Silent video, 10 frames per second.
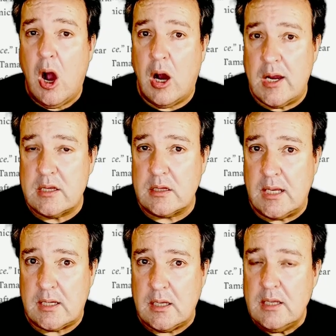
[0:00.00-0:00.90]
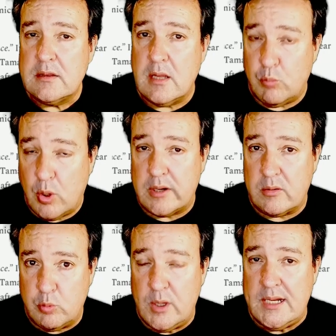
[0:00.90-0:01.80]
I think that what it
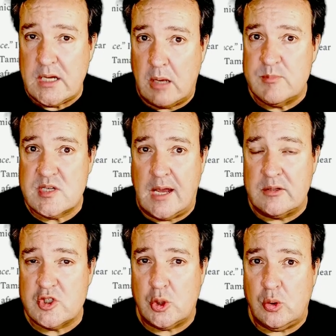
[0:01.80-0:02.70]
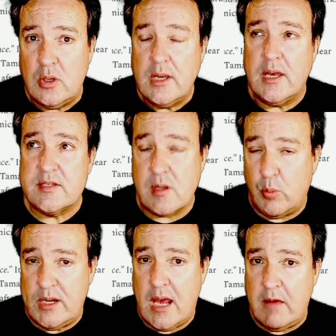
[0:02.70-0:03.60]
really comes down to is that
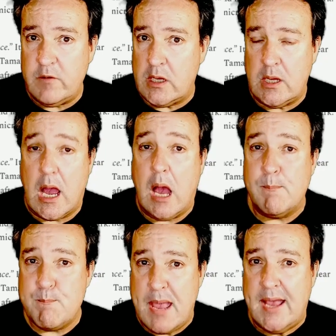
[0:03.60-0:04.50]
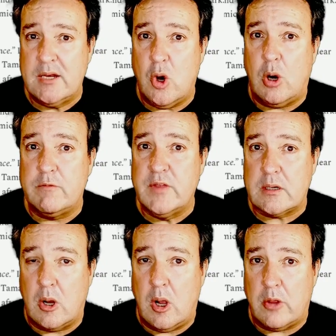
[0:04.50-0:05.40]
we have here a man of the
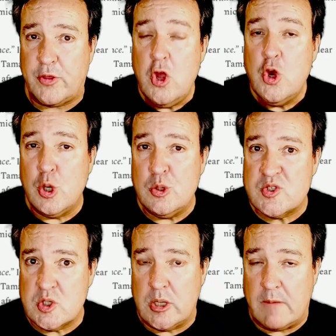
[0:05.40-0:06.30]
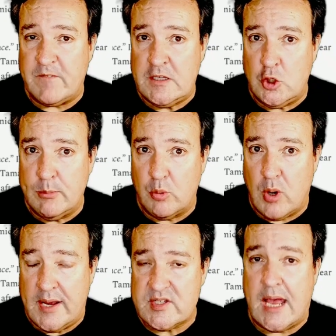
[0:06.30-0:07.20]
cloth who stood up for human
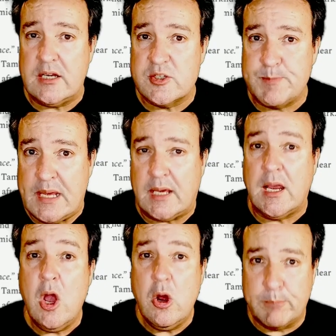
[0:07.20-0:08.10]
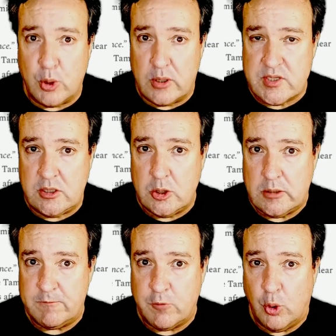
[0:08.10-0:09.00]
rights and is being
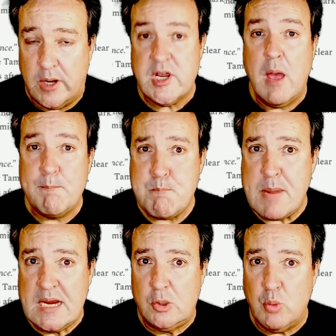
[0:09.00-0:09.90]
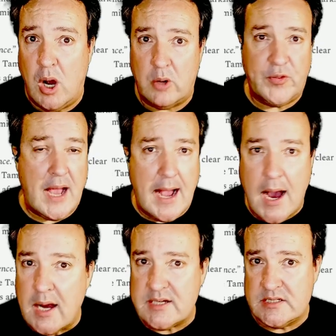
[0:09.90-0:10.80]
prosecuted for it. Meanwhile, the
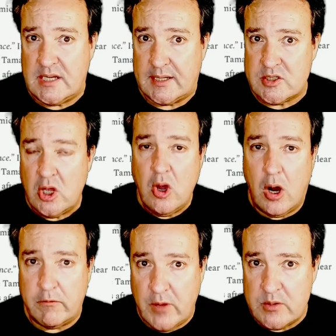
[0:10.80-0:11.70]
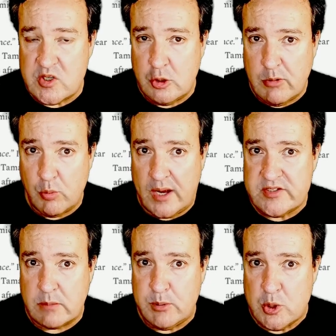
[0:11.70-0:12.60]
architect of those human
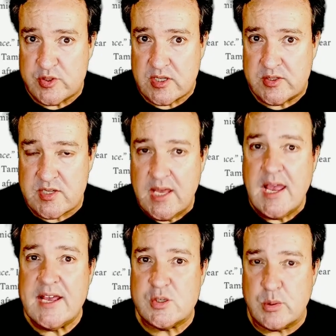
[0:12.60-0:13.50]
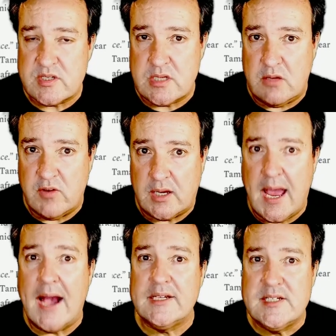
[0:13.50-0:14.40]
rights abuses is receiving
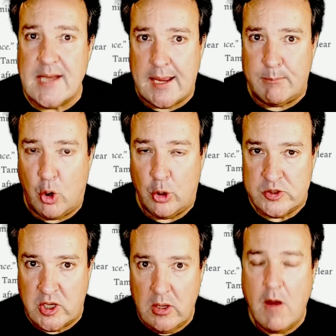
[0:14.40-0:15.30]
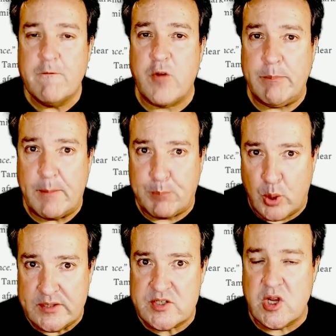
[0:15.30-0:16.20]
a damehood from the
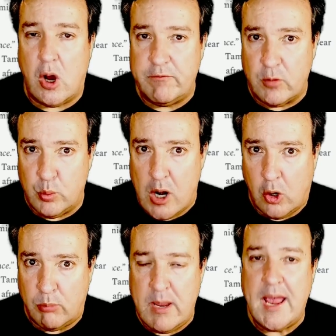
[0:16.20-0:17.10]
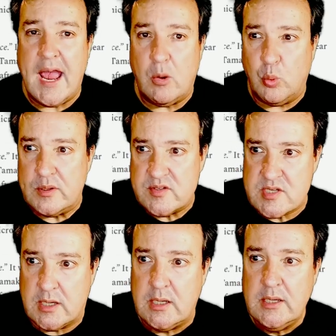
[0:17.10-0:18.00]
Prince of the Realm at
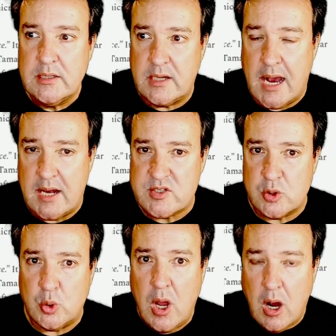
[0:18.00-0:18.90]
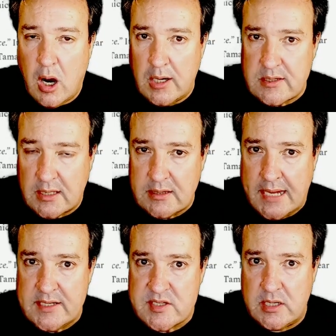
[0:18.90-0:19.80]
Windsor Castle. I think
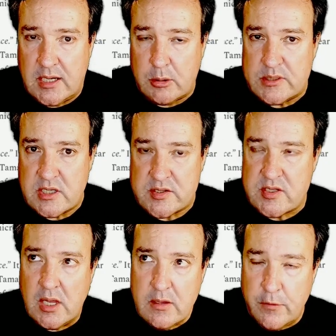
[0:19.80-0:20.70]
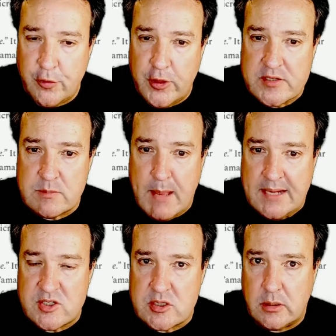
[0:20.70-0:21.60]
that is iniquitous. This man
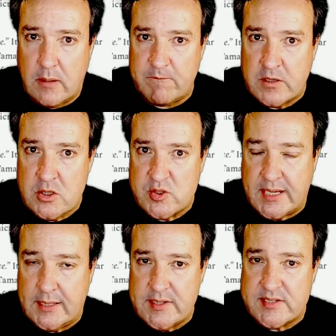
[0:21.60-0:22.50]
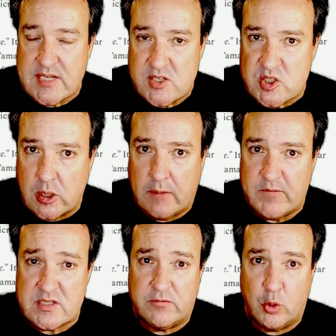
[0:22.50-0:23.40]
stood up for New Zealanders. He stood up for
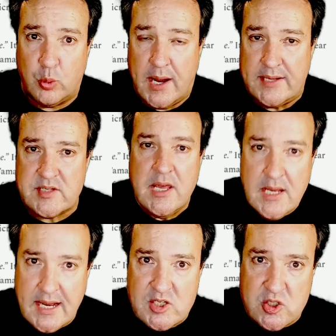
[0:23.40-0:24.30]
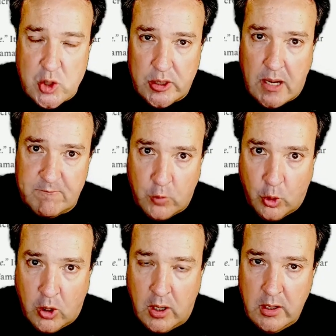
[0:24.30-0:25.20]
civil rights. He stood up
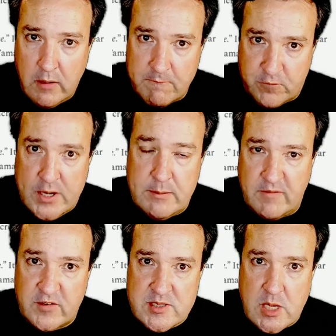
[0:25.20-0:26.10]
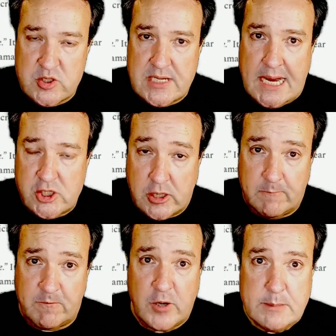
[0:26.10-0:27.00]
for freedom of association
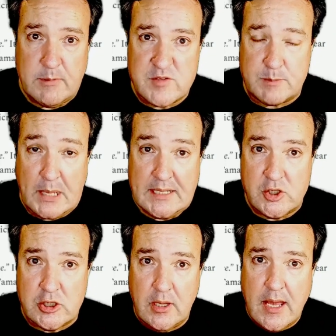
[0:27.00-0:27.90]
and freedom of speech.